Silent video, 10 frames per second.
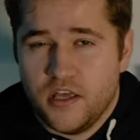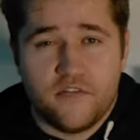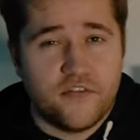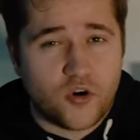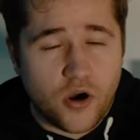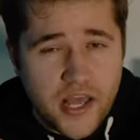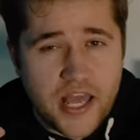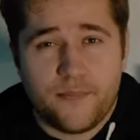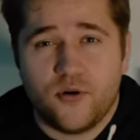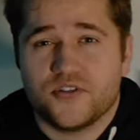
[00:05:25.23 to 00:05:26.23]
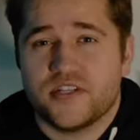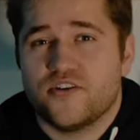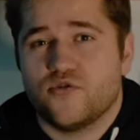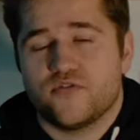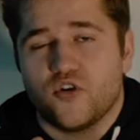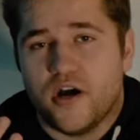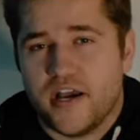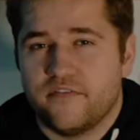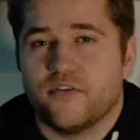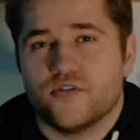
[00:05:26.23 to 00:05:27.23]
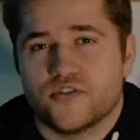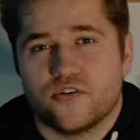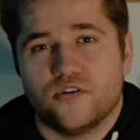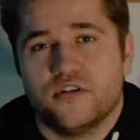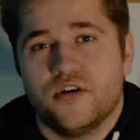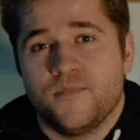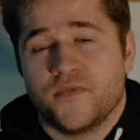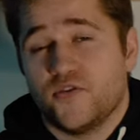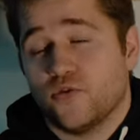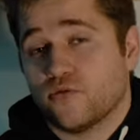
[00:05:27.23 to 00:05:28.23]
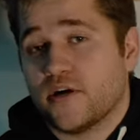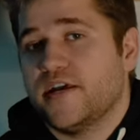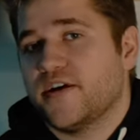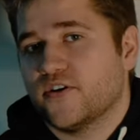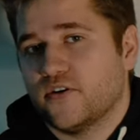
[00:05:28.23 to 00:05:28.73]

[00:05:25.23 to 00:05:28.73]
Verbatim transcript: If you've got AirPods in or you've got headphones on, you're really gonna